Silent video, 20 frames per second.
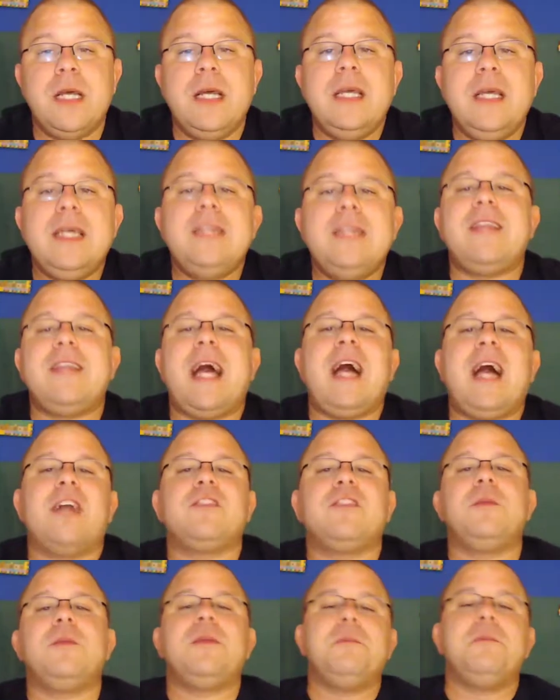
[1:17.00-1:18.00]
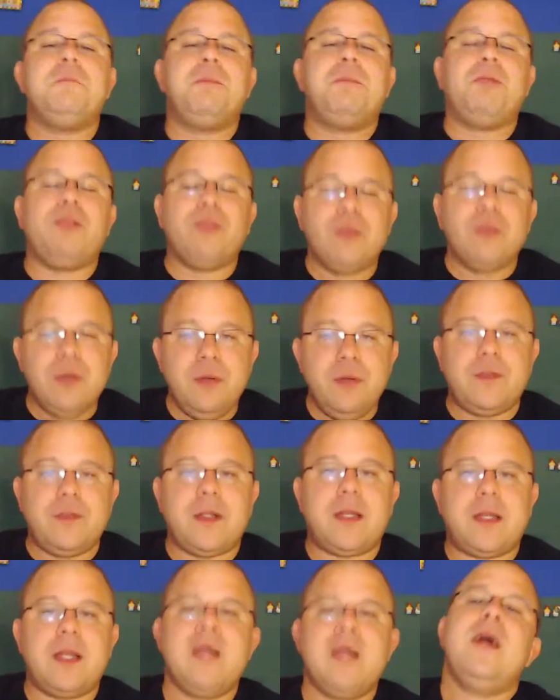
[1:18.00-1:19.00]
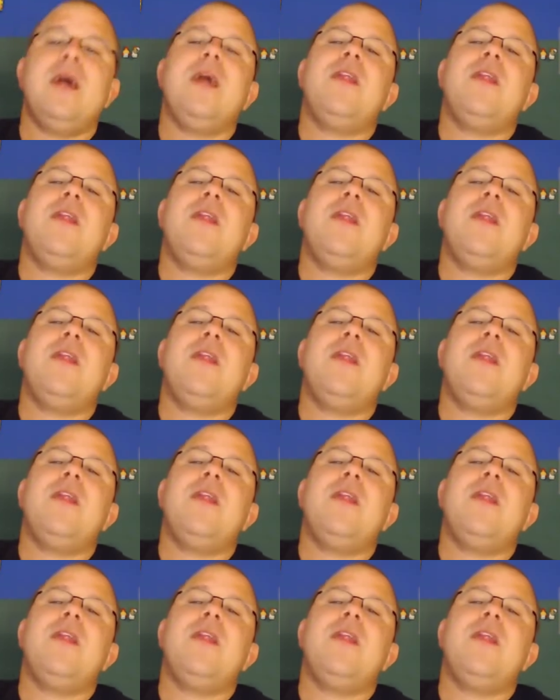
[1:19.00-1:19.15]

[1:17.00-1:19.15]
It has actually been proven